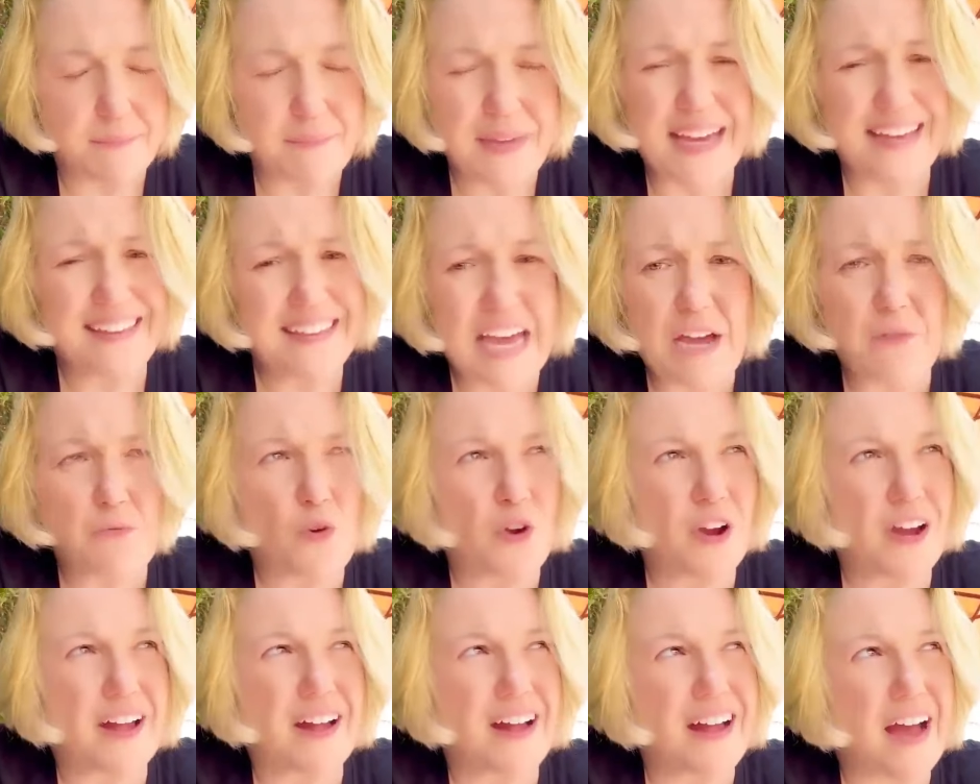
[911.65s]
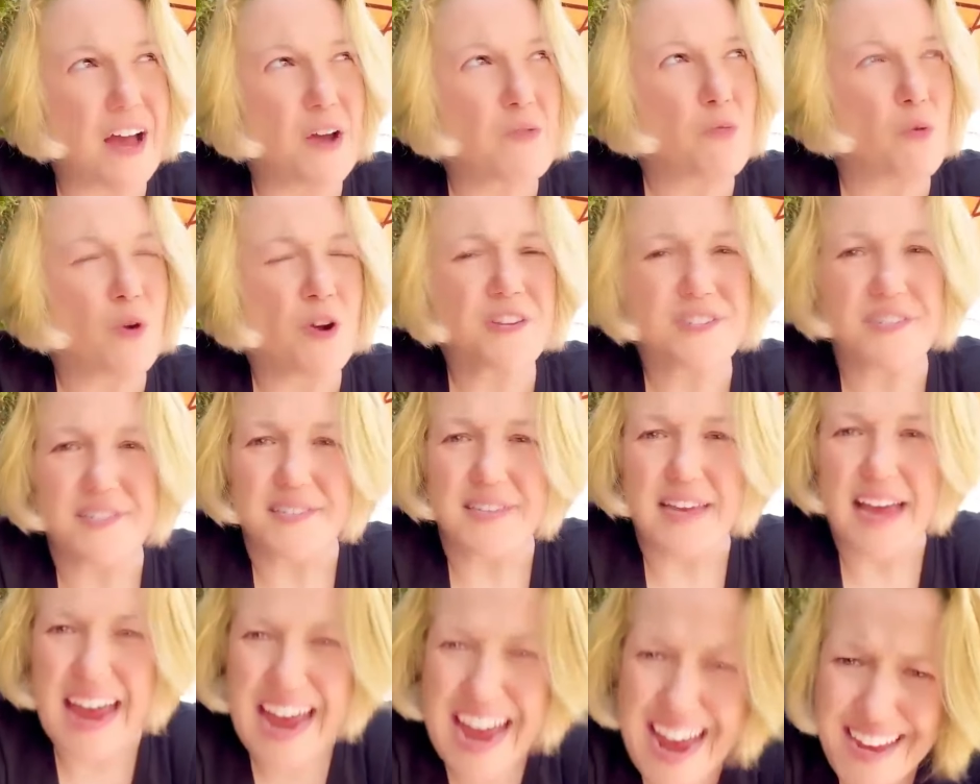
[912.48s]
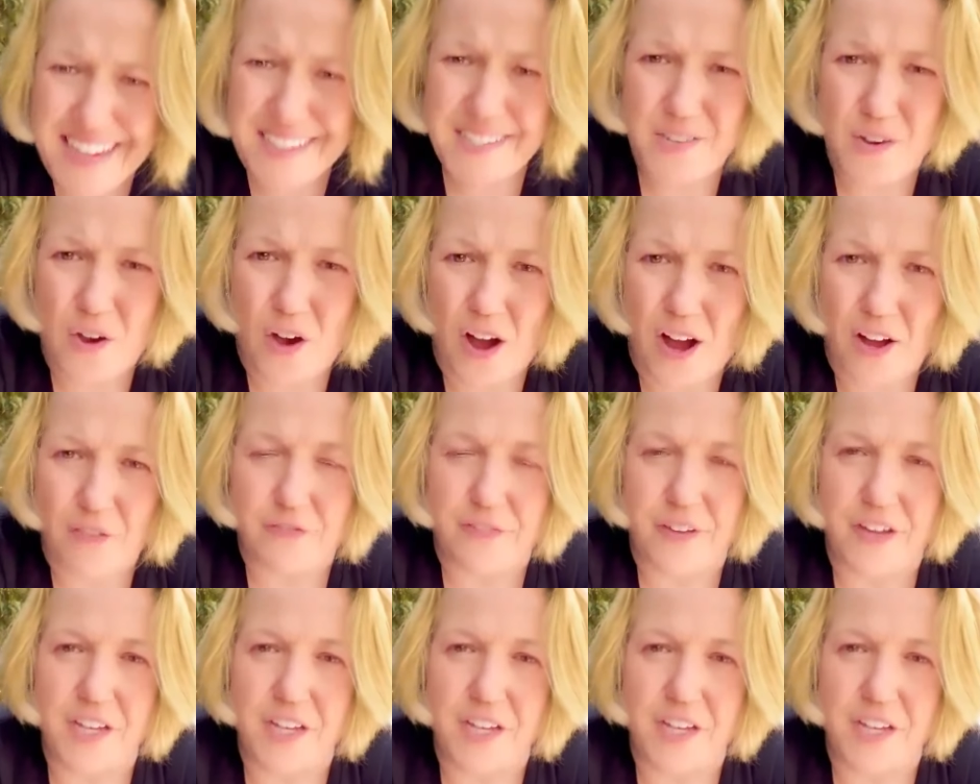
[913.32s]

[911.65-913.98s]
Man, that guy works his ass off,